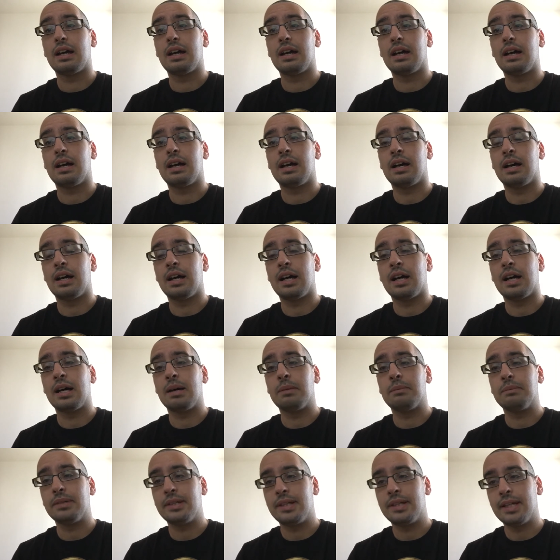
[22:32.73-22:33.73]

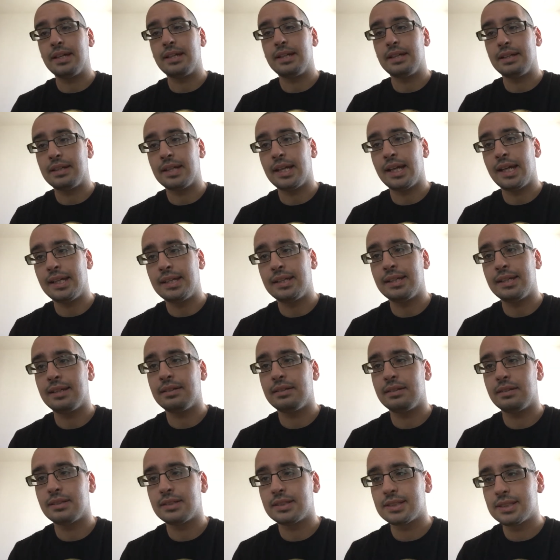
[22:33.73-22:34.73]
uh, then in the
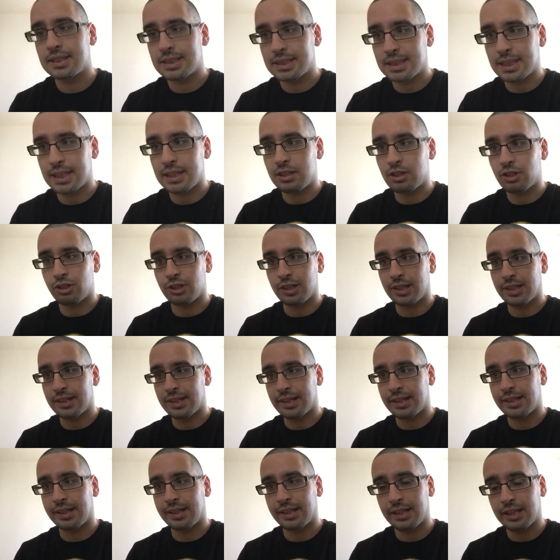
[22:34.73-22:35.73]
18th century, the
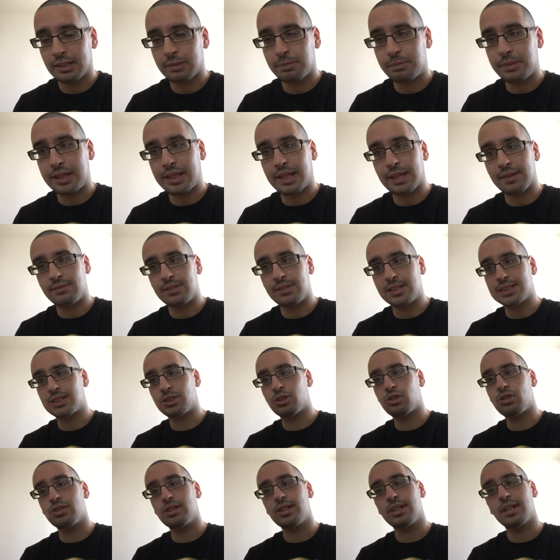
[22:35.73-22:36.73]
Greek became
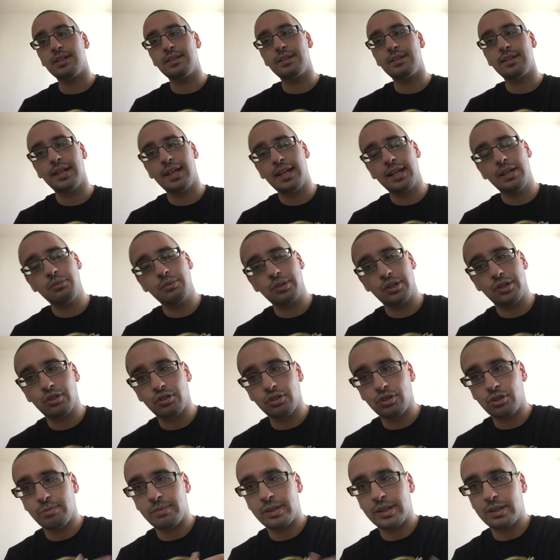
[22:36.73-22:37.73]
discontent again with
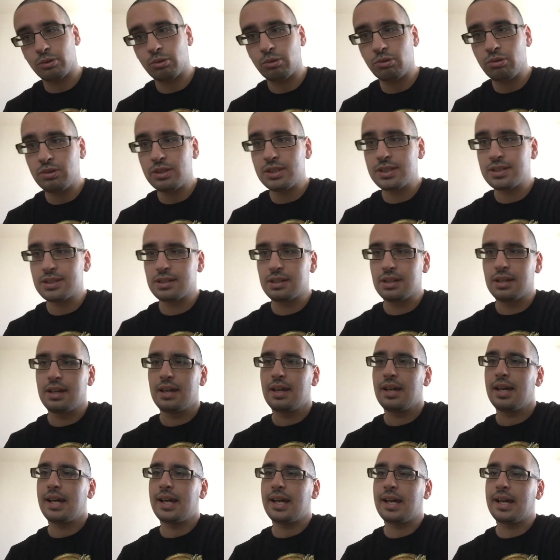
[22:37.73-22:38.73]
Ottoman rules
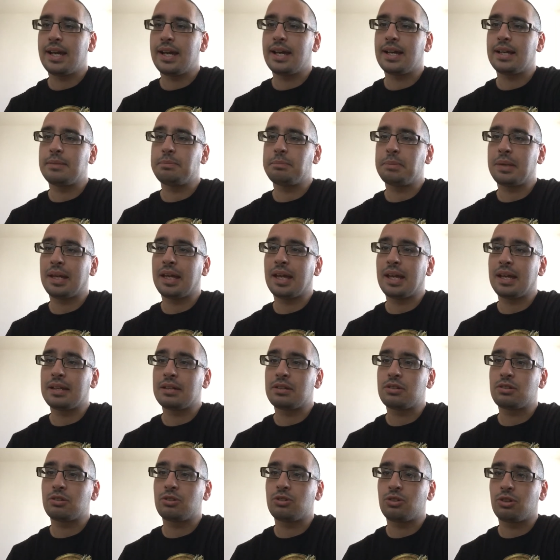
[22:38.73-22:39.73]
and
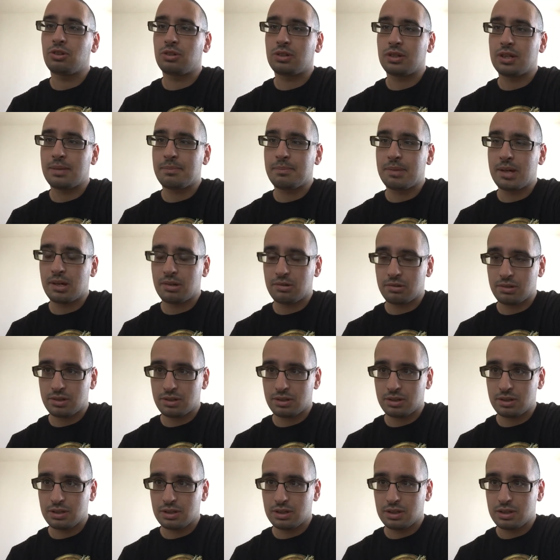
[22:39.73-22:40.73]
began to talk about
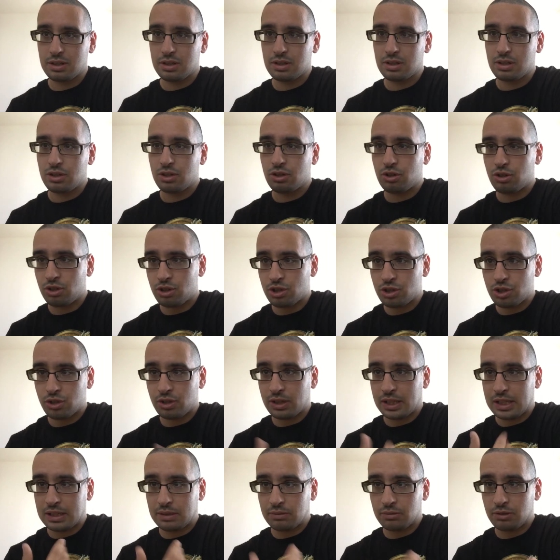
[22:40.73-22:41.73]

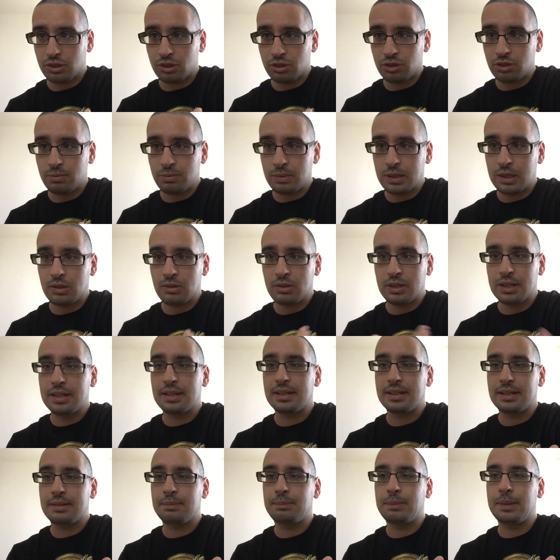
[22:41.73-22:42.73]
cultural autonomy and
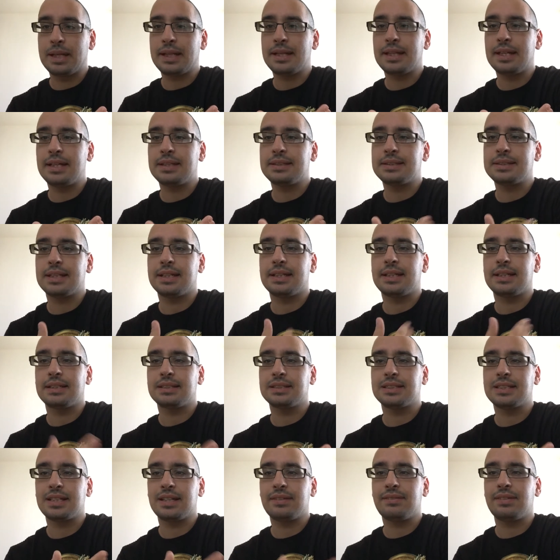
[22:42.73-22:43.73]
independence and in
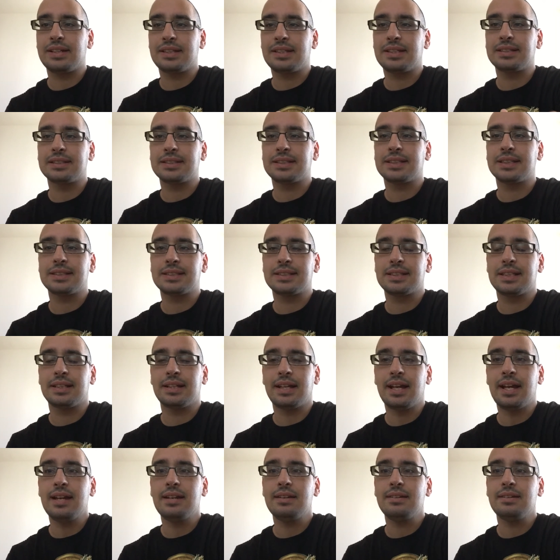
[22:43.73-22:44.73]

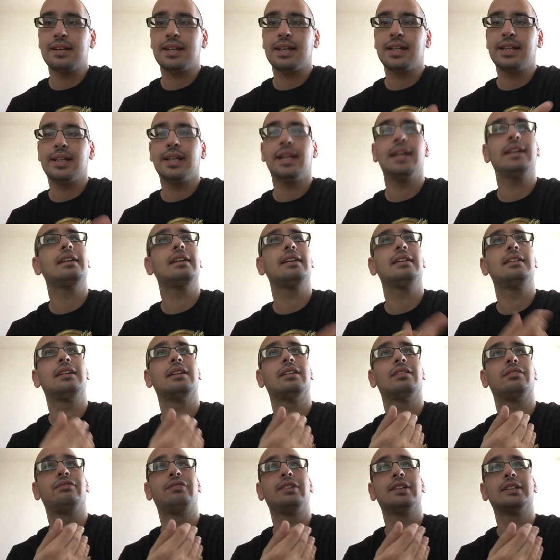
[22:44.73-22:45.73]
1769 they created
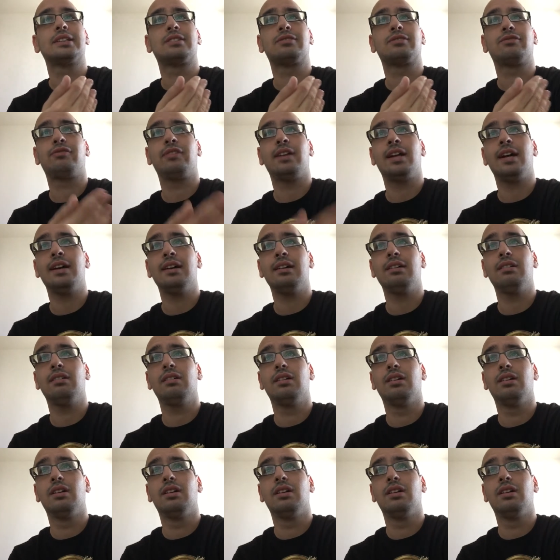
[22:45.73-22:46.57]
their first flag